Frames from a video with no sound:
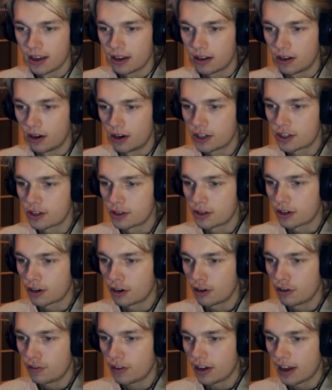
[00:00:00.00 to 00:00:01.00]
going to
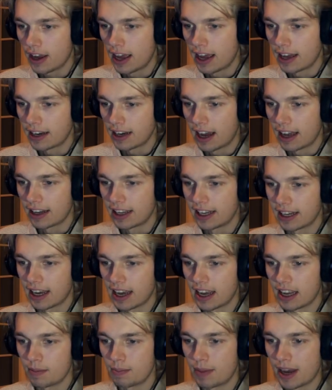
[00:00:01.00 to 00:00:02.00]
curve and adding
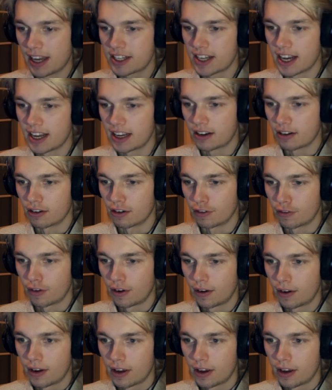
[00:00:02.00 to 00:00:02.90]
a Bezier curve.